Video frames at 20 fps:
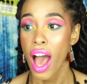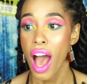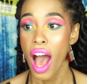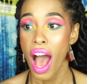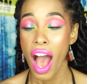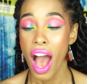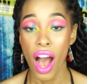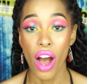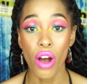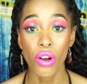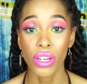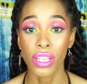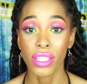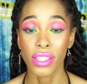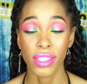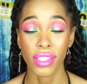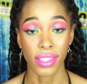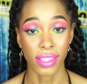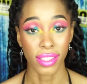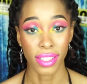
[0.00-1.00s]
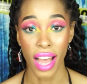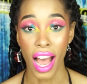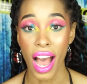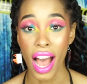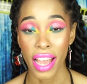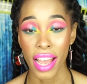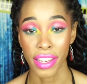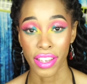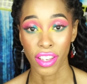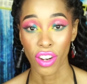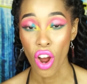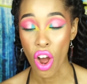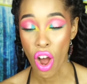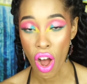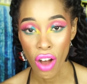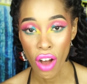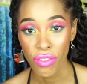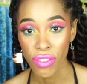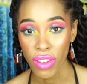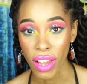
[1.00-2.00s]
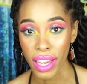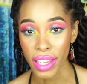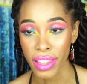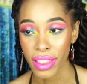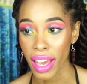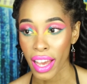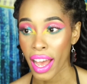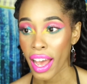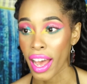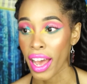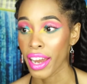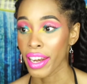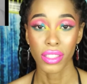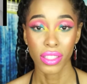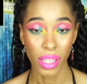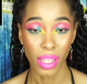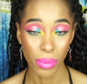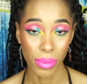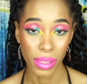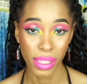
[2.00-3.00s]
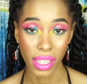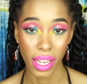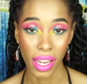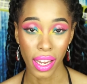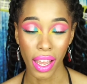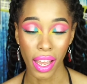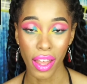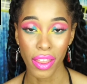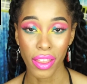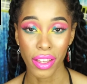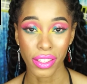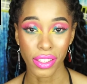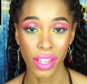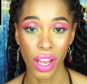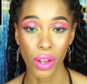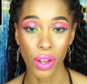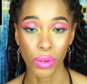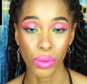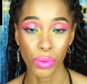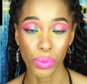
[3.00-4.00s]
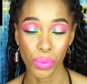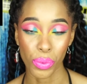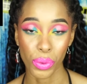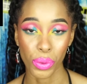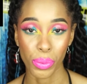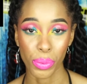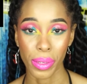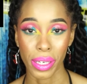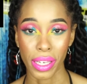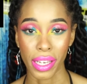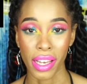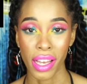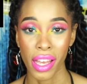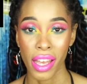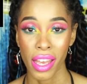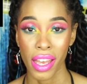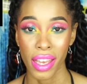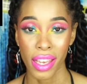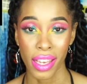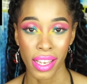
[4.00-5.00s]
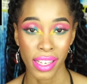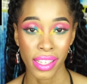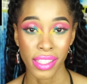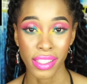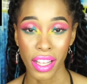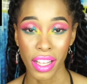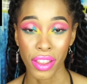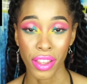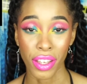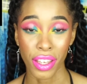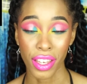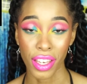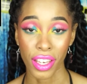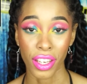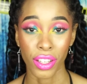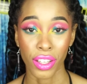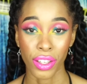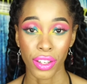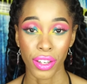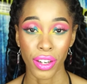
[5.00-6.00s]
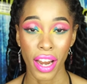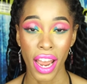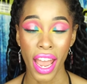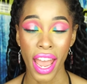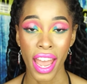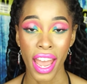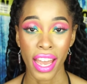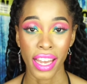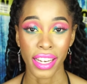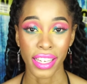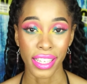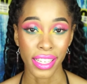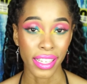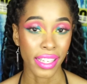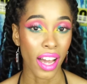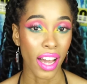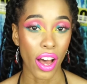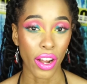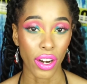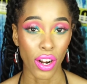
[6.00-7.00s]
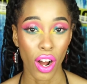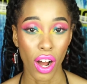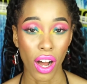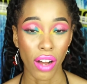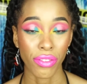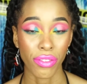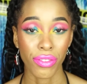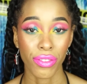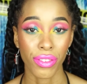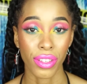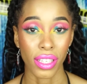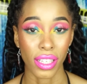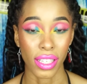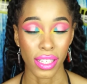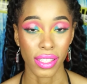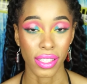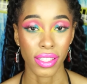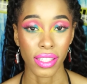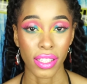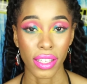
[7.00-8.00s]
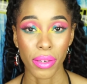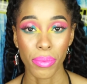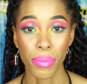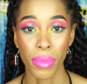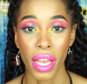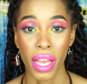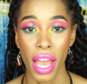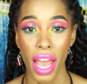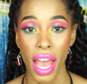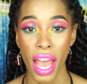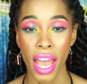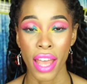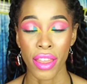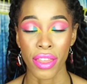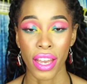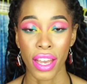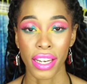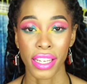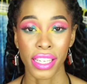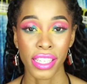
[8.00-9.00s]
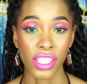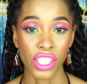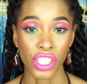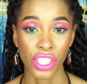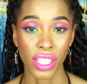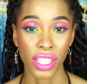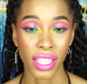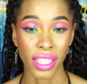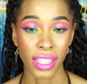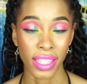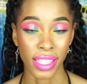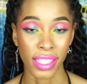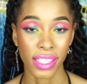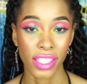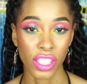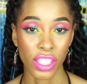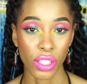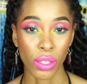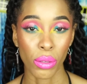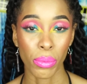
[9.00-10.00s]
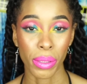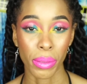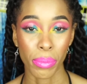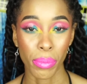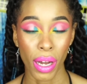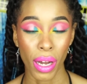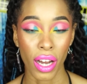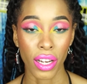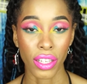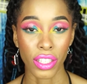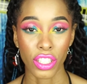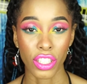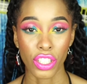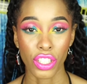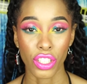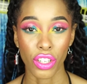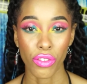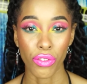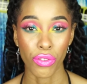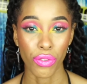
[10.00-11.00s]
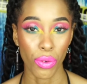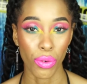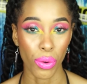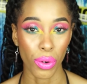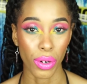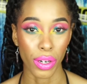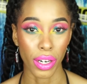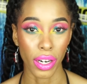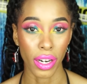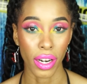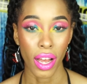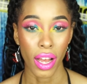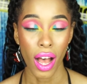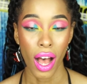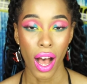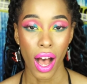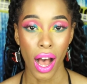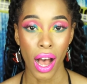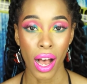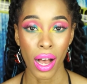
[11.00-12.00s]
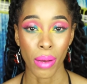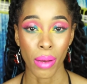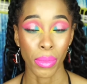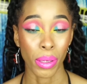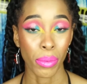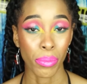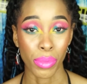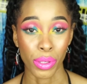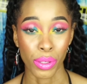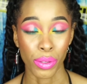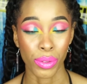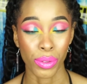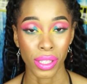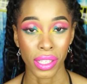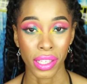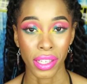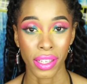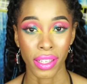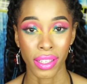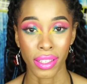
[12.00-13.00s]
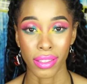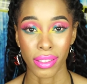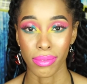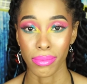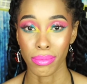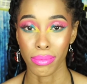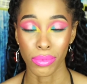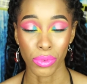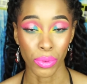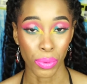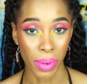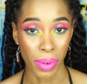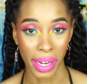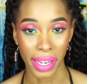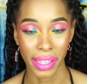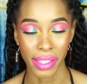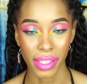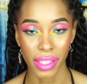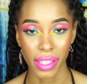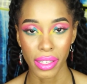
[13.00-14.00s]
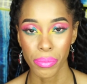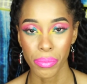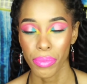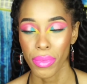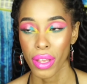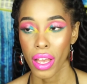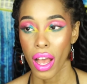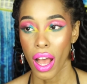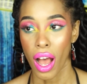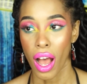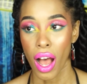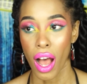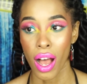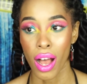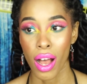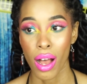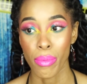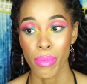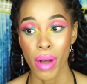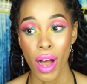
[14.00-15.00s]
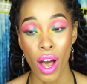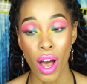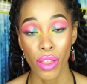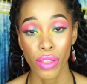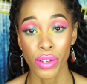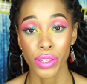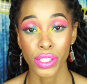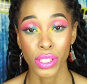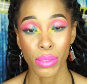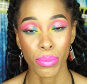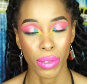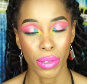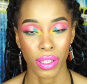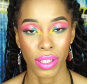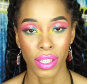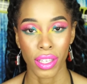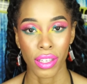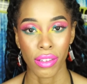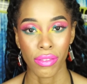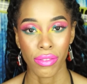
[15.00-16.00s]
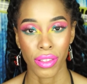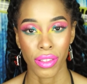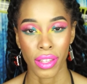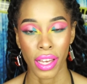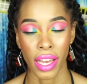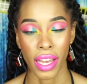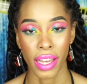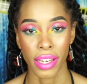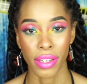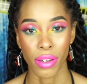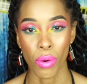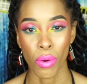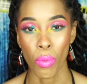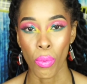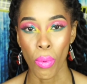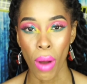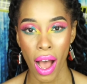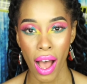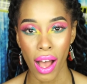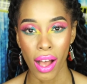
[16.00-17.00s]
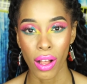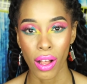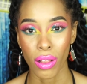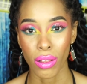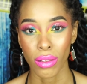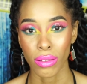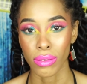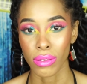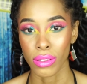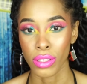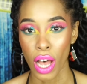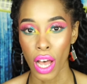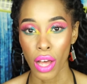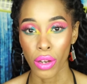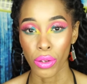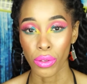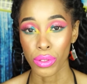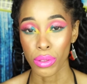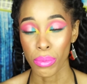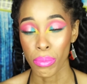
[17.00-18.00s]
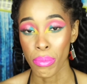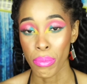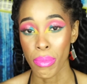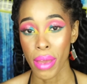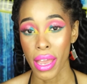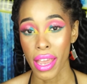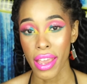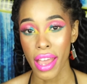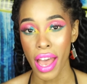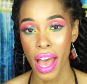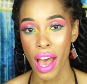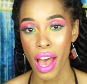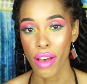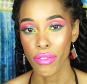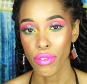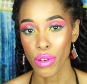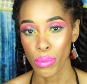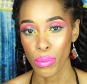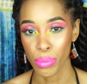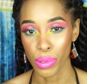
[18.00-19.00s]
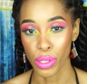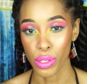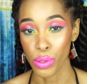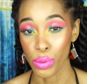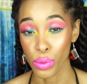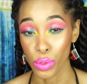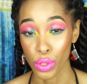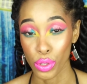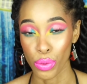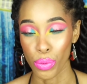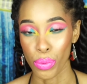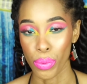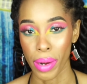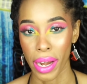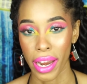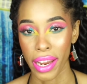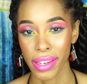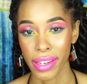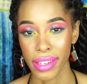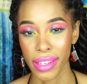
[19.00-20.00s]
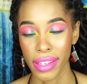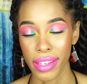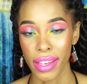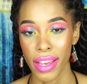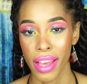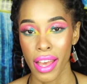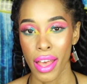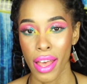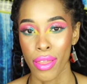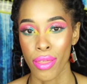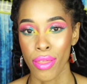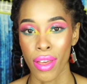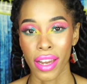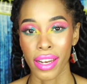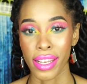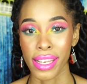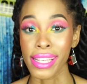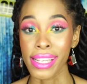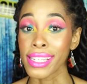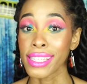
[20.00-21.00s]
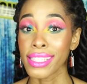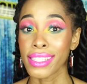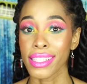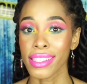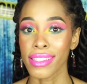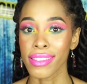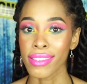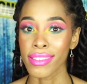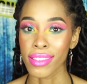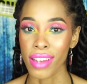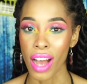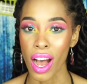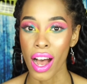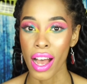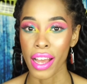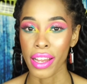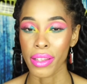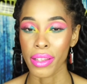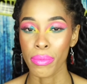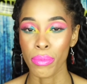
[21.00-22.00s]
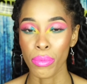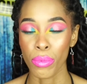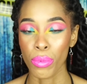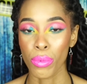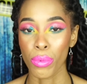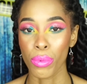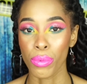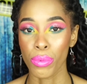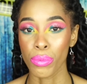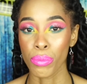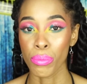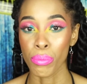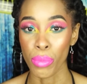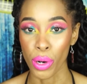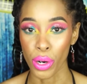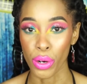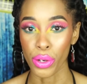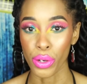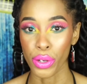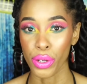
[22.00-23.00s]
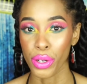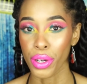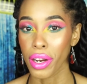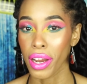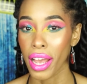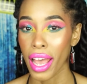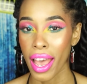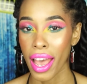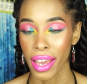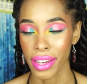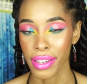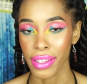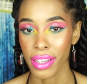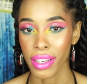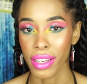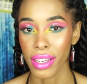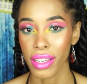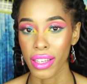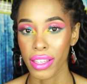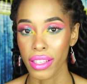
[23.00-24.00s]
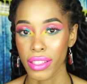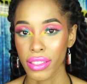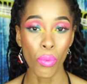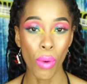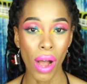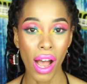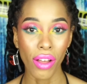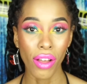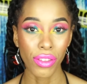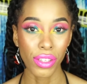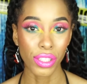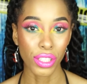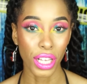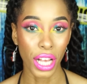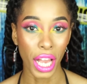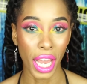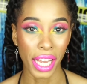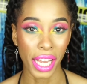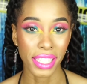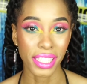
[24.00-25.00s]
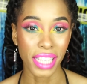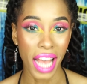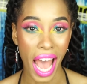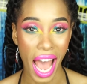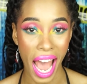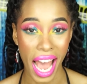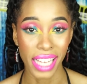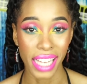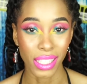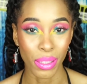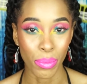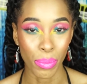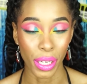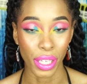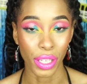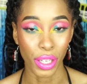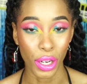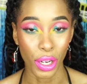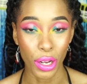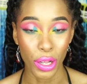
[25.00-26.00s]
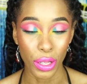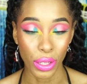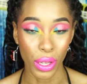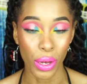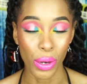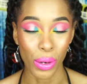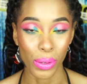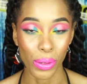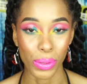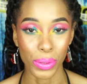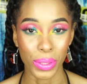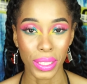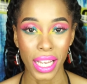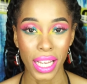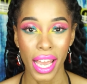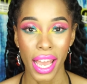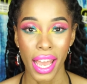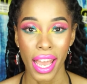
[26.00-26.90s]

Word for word: how could this guy get off like that? Some say that Donald Ruby is the killer and he got off easy and that he should at least still be punished for um, abusing Randy. Um, others believe that while Donald may have abused Randy, that he did not murder Edna. While this case has been closed,